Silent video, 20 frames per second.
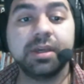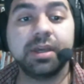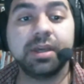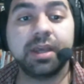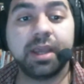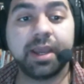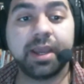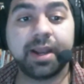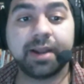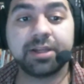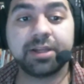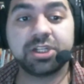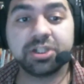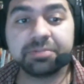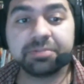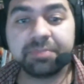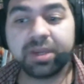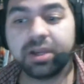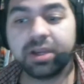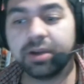And I
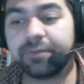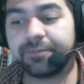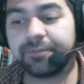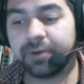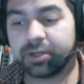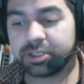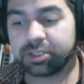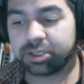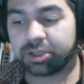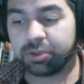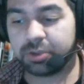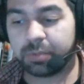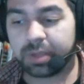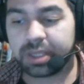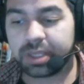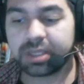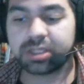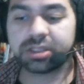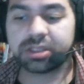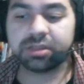should be good for another 2
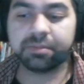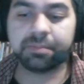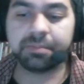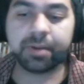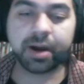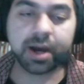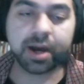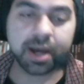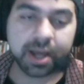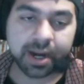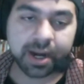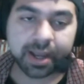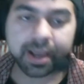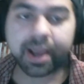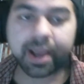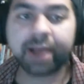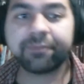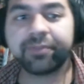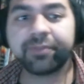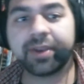weeks. But
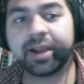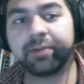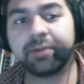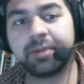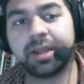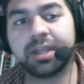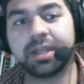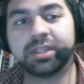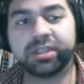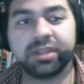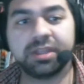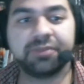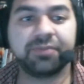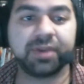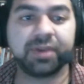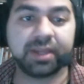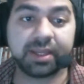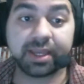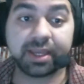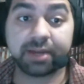after that, we got to see if we
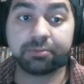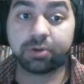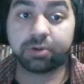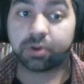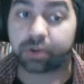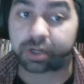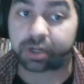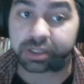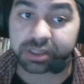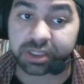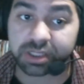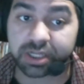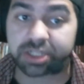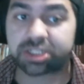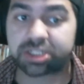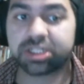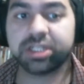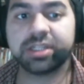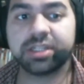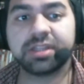can get a recording
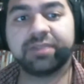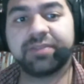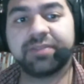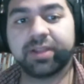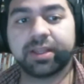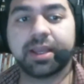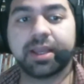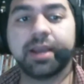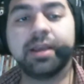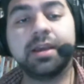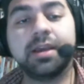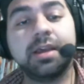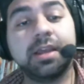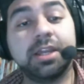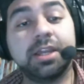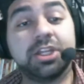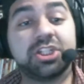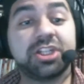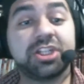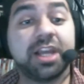session, stuff like that.
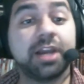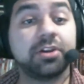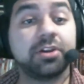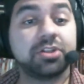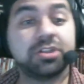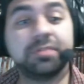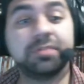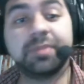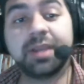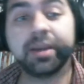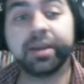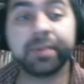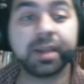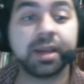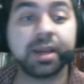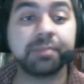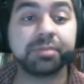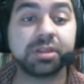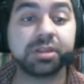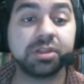His channel should be
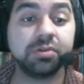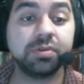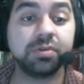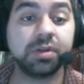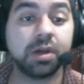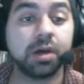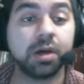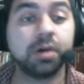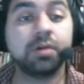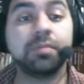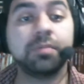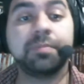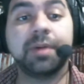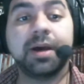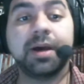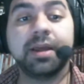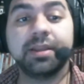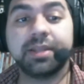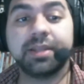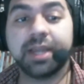coming up soon, though.
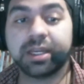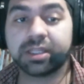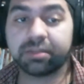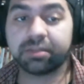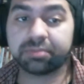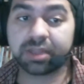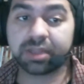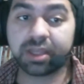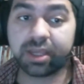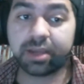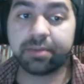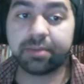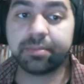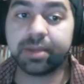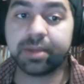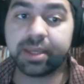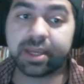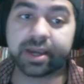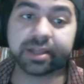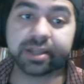But that's up to him.
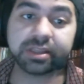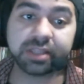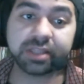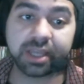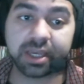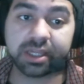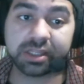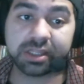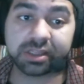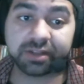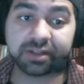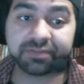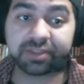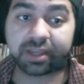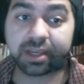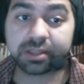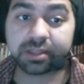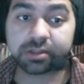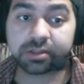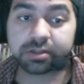He has to get his stuff
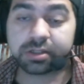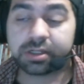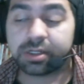together.